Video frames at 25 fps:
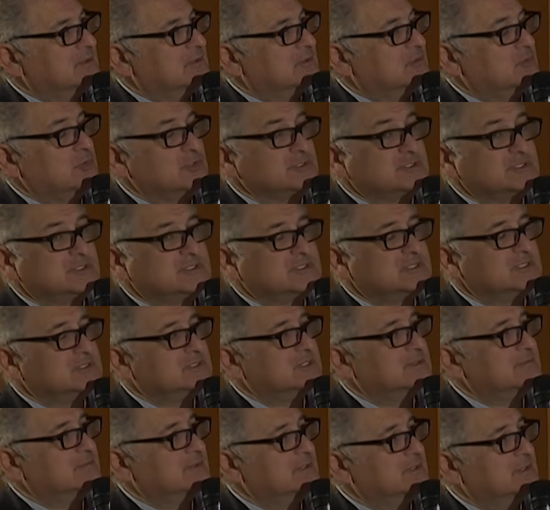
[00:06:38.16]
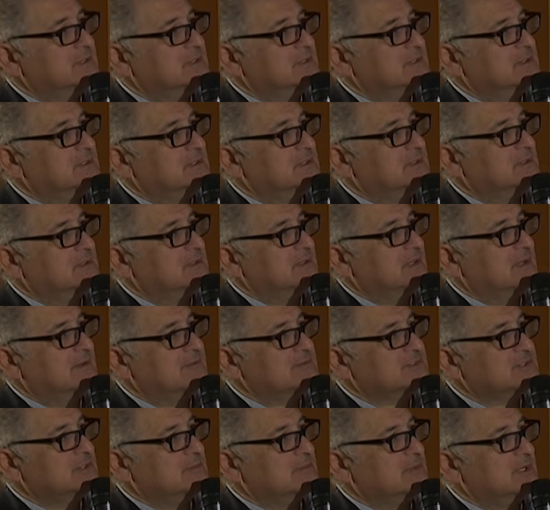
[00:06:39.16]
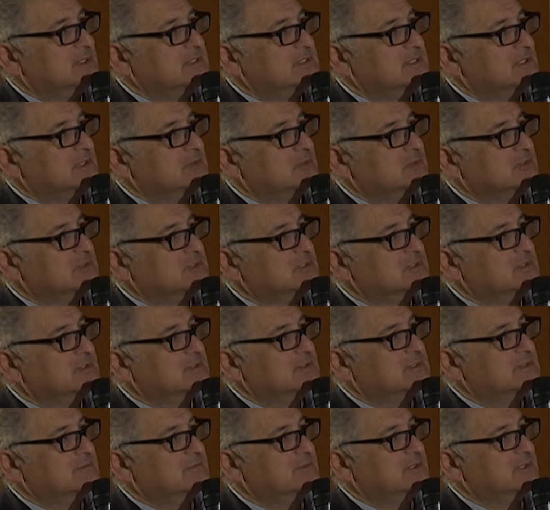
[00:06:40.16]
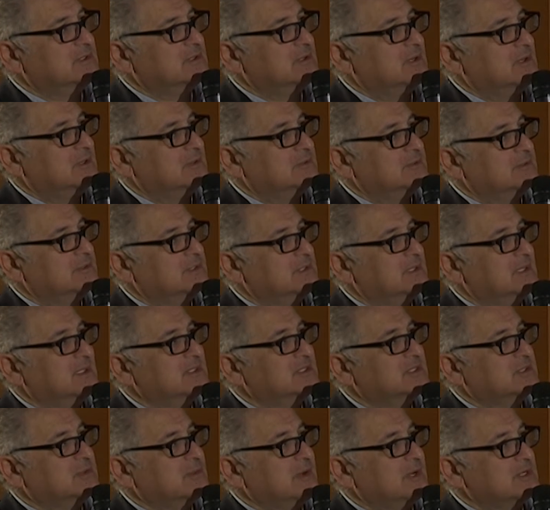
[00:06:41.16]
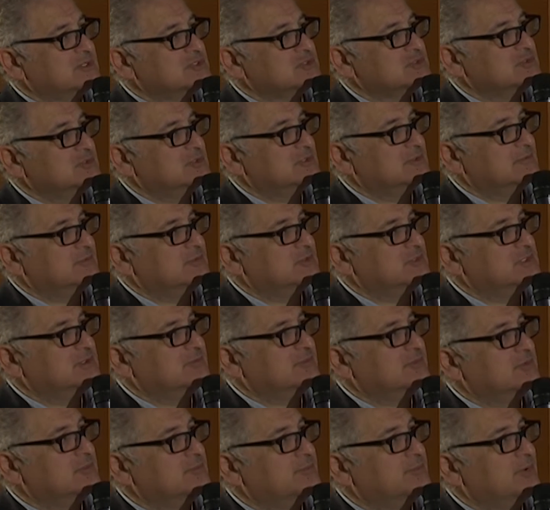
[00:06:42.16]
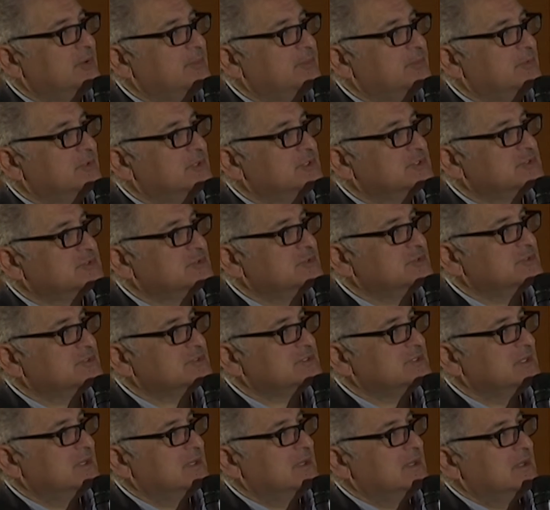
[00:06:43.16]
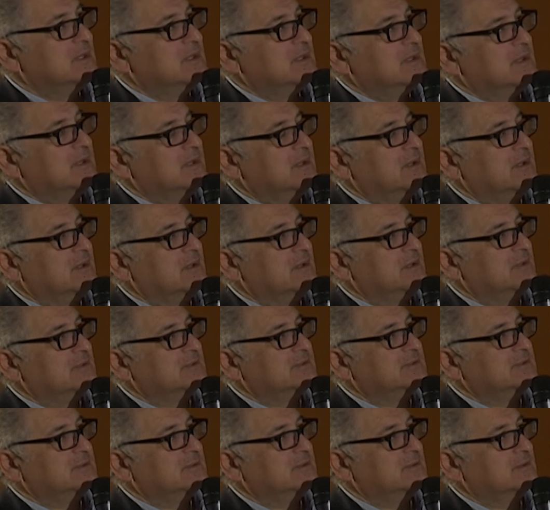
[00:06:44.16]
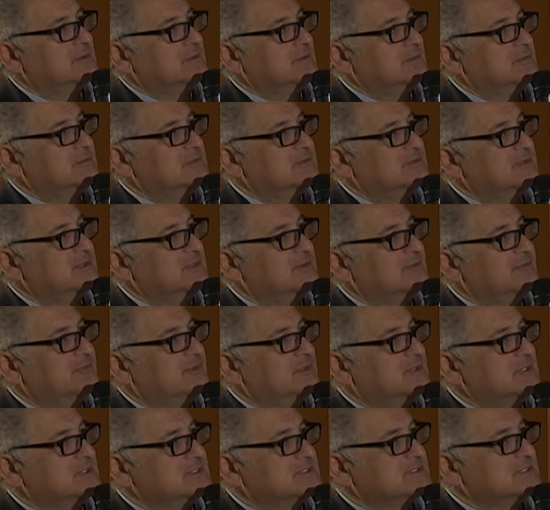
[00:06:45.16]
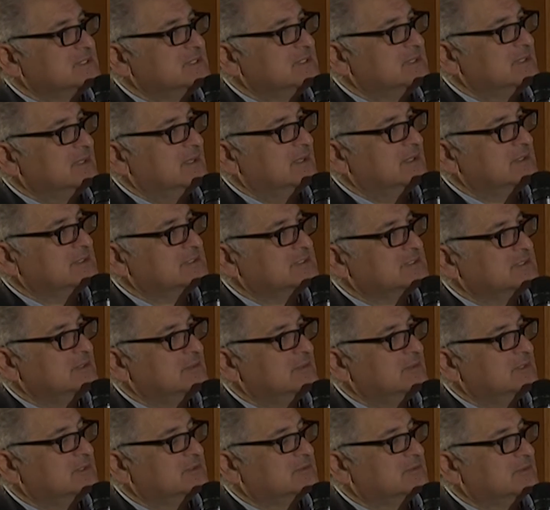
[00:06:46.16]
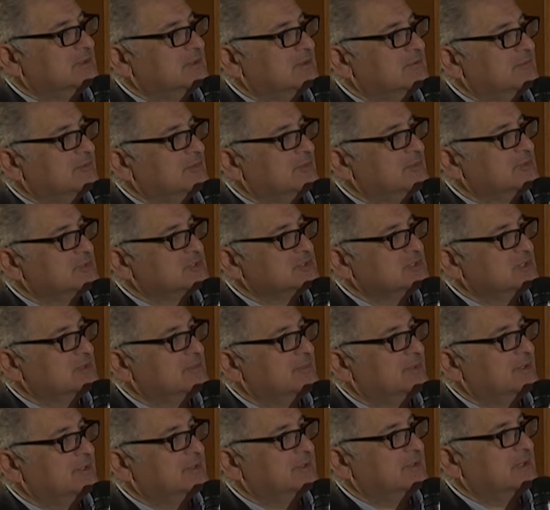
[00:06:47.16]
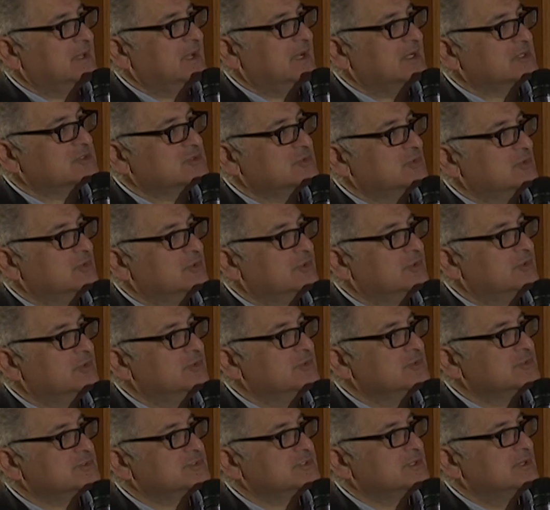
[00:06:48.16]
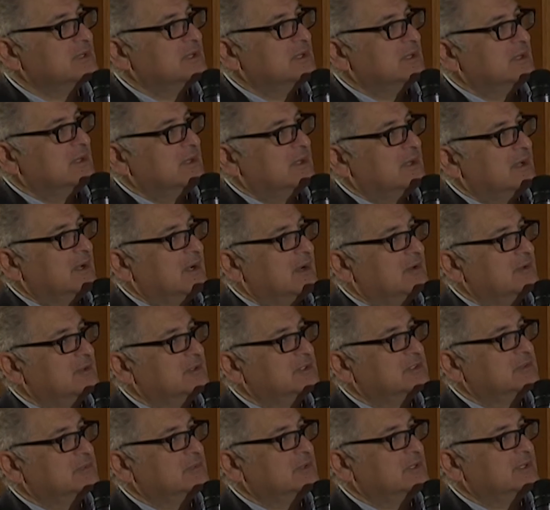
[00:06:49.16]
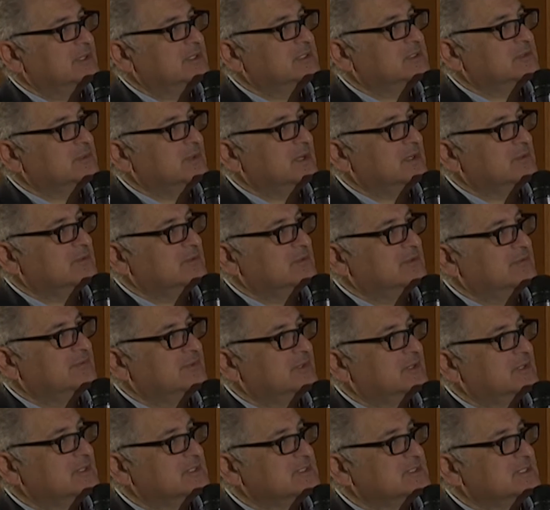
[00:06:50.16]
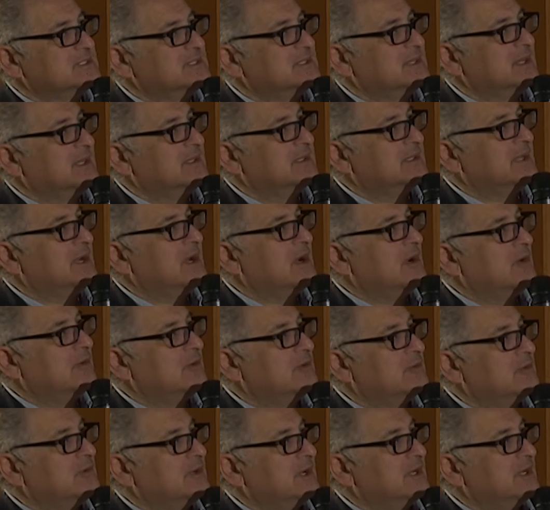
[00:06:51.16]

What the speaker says: quantitatively, have some idea quantitatively on the interaction of the different populations with the efficacy, and some information about the actual use, how it will interact with efficacy, and how